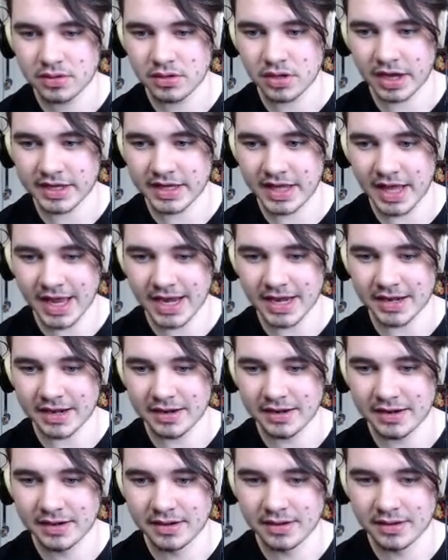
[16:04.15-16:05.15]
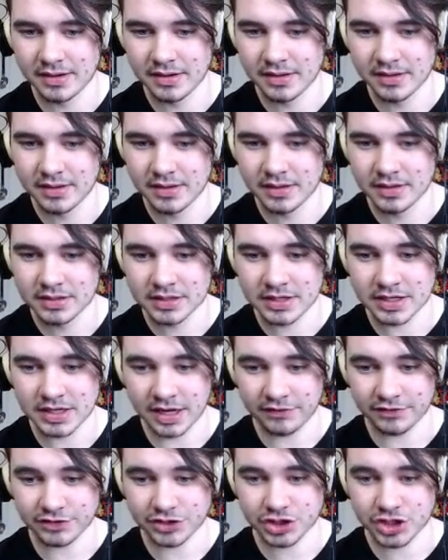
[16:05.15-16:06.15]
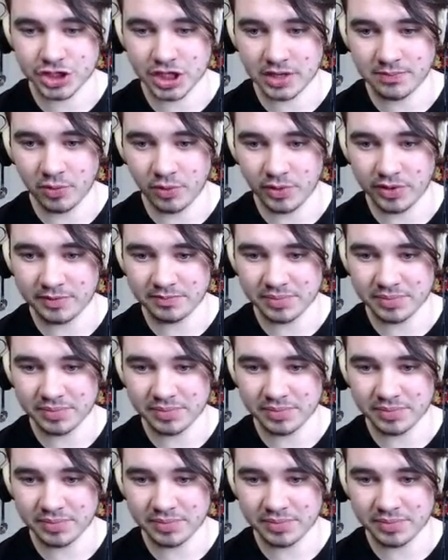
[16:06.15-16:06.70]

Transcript: I can. Can I have a checkpoint,